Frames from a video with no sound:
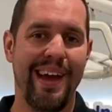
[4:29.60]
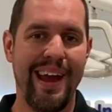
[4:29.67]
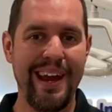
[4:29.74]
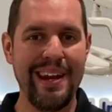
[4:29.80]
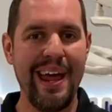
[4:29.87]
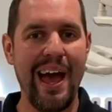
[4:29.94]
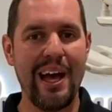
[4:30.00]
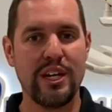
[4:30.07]

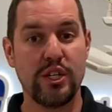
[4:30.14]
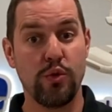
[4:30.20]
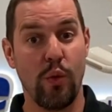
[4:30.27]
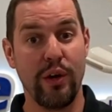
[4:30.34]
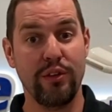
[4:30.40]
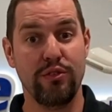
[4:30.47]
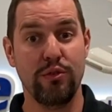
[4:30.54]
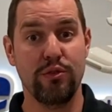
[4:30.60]

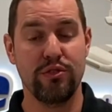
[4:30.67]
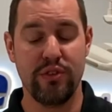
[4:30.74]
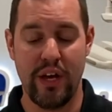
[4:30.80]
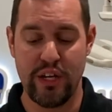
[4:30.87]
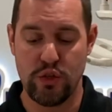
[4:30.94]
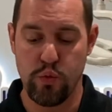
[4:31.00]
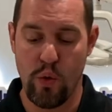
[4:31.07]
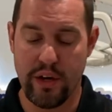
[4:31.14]

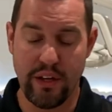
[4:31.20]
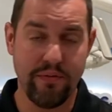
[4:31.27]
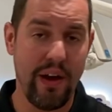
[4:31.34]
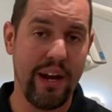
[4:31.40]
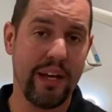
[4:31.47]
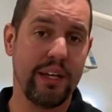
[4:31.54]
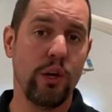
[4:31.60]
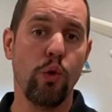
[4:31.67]
A-22/1. You can
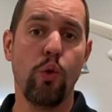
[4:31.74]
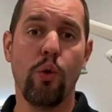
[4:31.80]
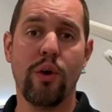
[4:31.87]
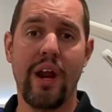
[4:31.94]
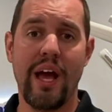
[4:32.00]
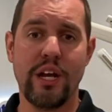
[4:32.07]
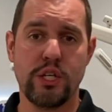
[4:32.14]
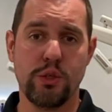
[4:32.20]
find it at
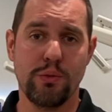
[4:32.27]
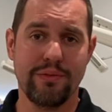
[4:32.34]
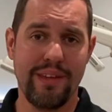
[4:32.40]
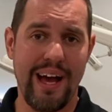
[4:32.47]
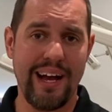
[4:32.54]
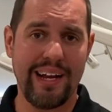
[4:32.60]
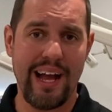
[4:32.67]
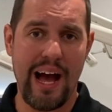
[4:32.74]

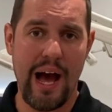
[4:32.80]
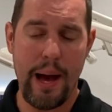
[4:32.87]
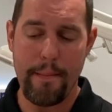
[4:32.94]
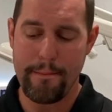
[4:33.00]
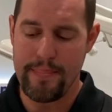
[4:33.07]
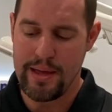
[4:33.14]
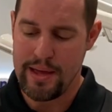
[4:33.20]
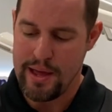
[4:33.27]

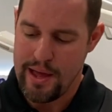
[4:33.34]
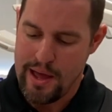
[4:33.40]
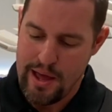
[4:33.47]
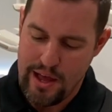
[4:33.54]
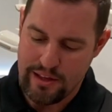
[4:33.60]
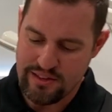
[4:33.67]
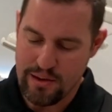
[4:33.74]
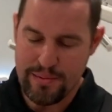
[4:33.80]
kilgoreinternational.com.
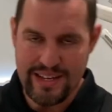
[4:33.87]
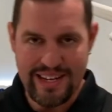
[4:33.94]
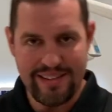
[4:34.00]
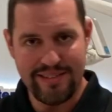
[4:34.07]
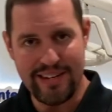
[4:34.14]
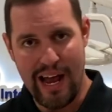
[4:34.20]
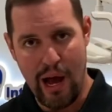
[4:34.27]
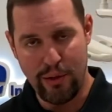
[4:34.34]
And some of the
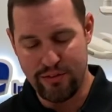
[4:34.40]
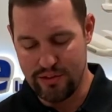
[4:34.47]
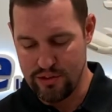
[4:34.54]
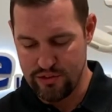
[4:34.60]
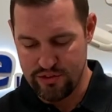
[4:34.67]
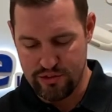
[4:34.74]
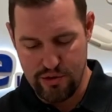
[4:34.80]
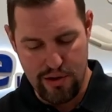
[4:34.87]
ins and outs of
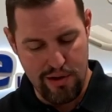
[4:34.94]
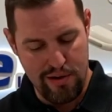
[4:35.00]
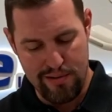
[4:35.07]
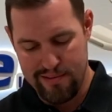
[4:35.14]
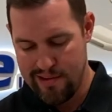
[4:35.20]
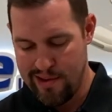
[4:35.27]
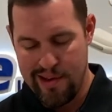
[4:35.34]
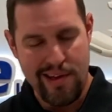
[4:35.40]
this
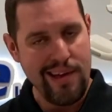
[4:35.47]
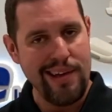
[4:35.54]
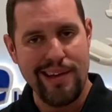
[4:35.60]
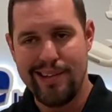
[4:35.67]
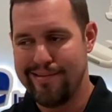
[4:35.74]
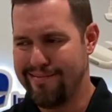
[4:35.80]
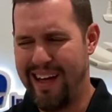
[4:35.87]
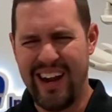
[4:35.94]
skull,
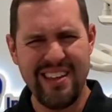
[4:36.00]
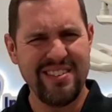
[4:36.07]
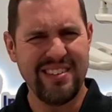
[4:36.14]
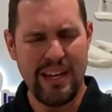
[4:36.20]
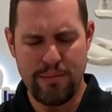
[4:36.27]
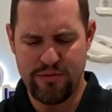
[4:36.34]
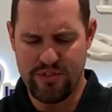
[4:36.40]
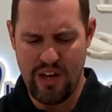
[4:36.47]
a lot of the
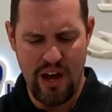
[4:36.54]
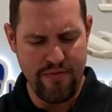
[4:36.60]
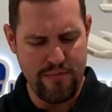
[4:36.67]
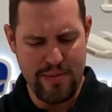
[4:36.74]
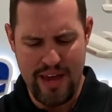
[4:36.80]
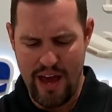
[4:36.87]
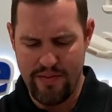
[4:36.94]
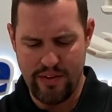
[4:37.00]
same stuff. I
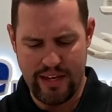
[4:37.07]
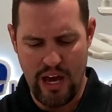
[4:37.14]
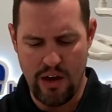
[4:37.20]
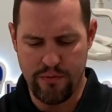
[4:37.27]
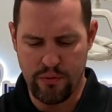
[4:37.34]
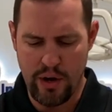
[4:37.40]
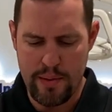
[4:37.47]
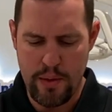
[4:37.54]
mean, you have the
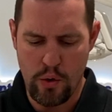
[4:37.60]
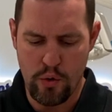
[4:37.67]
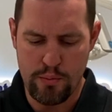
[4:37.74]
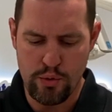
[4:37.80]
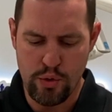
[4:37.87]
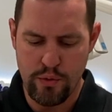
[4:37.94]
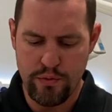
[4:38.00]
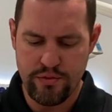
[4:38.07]
calvarium that
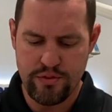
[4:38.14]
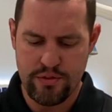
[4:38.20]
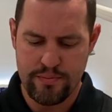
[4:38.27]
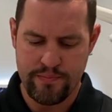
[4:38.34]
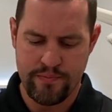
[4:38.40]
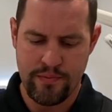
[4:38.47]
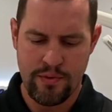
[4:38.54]
removes.